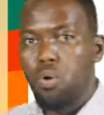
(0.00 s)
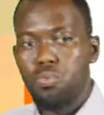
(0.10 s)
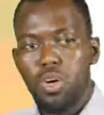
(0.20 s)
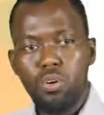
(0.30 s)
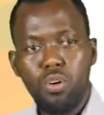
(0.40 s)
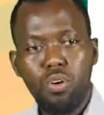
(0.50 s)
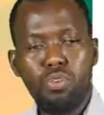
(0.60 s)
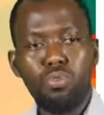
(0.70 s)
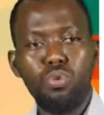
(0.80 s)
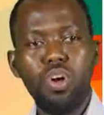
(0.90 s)
We are going
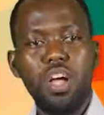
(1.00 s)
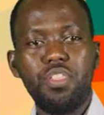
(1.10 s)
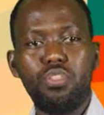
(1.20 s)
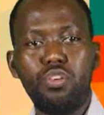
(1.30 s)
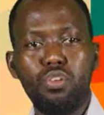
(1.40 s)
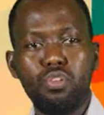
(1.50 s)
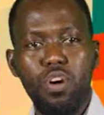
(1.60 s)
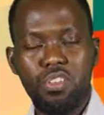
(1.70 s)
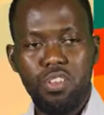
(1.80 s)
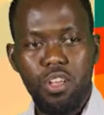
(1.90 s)
also to look at the theories of
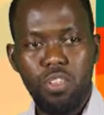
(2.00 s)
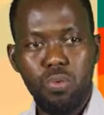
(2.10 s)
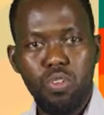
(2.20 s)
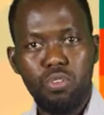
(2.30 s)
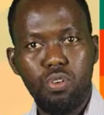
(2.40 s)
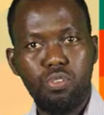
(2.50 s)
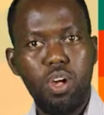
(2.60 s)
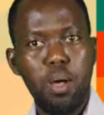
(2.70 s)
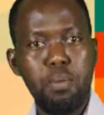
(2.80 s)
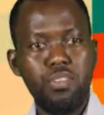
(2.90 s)
accident, which is also
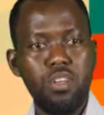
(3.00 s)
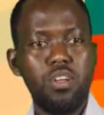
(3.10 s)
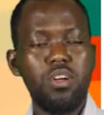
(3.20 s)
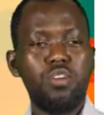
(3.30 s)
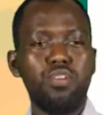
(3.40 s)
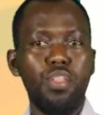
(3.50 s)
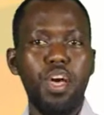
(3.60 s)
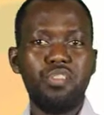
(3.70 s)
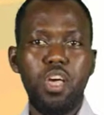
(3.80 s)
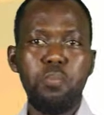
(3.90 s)
a basic for
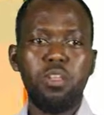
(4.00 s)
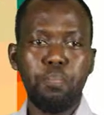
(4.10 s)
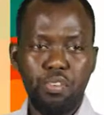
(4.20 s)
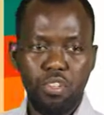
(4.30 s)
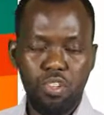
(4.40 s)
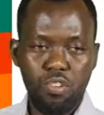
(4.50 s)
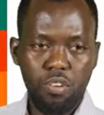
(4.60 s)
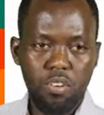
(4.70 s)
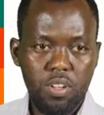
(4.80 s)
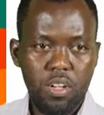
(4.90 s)
the assignment presentation.